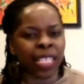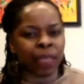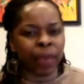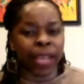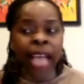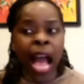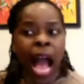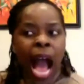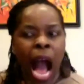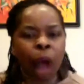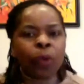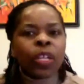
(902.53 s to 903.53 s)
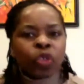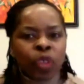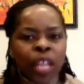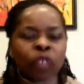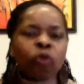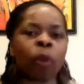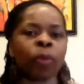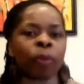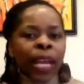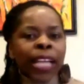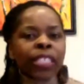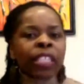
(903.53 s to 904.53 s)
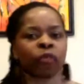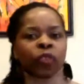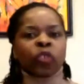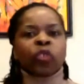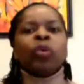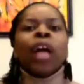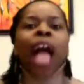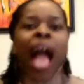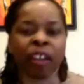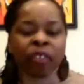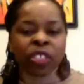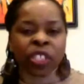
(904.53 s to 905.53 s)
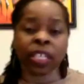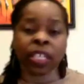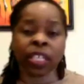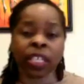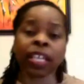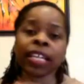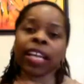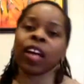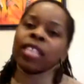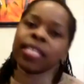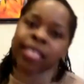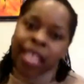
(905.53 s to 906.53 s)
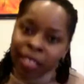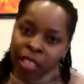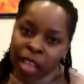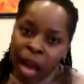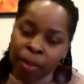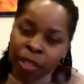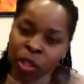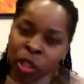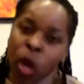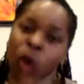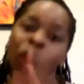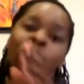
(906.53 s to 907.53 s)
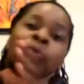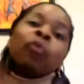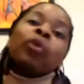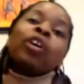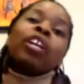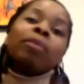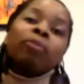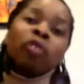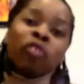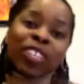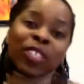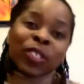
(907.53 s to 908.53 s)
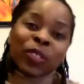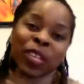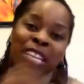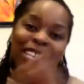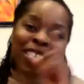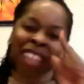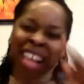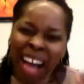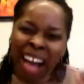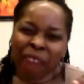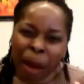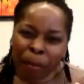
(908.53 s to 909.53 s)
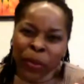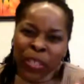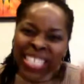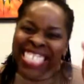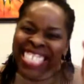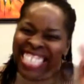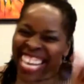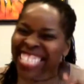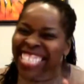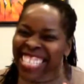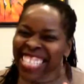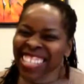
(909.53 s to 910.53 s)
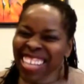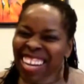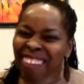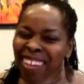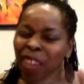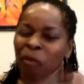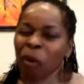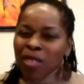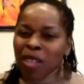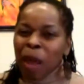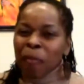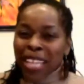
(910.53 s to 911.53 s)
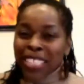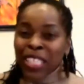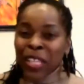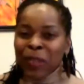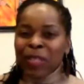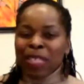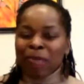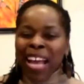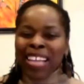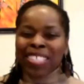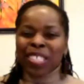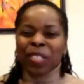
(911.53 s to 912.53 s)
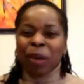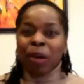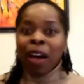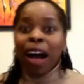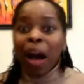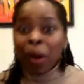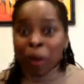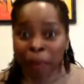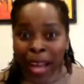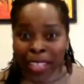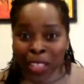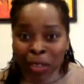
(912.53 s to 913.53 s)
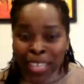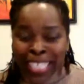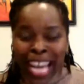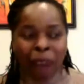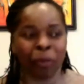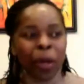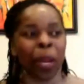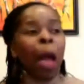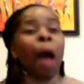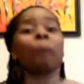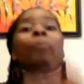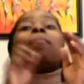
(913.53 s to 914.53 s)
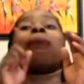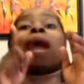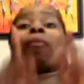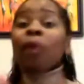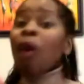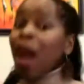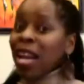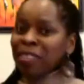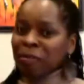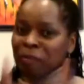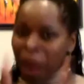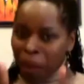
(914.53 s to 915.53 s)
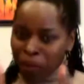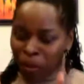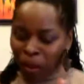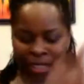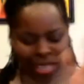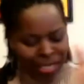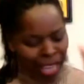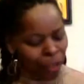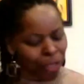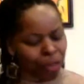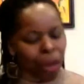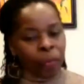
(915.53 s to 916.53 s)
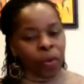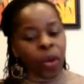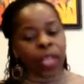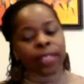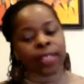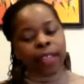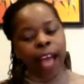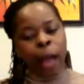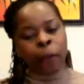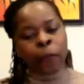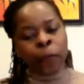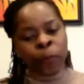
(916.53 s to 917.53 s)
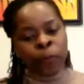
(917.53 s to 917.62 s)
in that space? How would it transform the painting for you at Origination? Now, as I said at the top of the show, we're going to be moving soon. So I have an opportunity to test this theory when we start painting in this space. So I'll get back to you on that one. But my point, let's not lose my point, is that